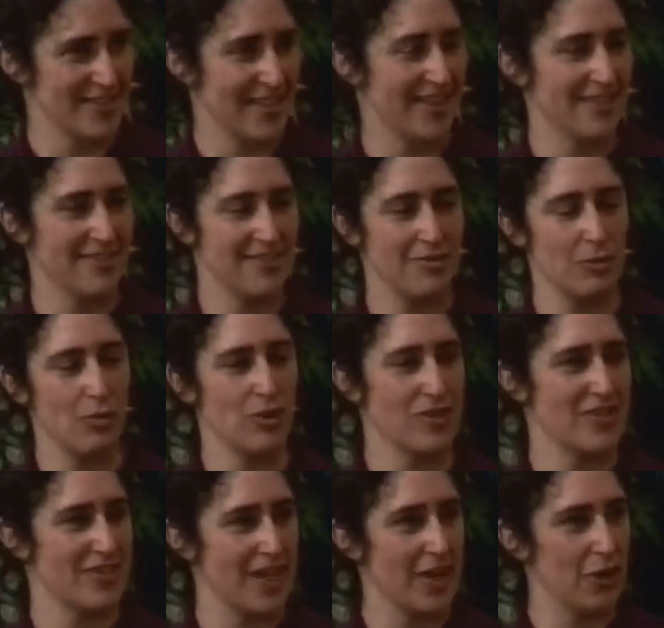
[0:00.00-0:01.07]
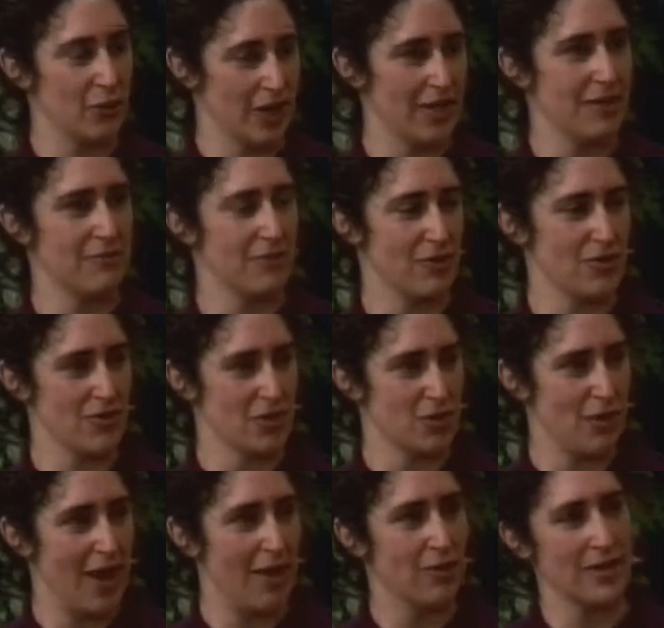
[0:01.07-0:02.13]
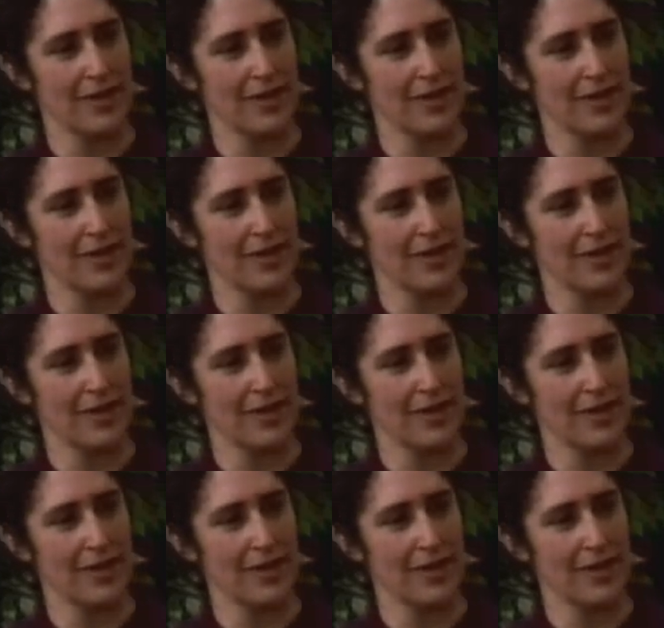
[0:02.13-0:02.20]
and will stay green if there's a drought.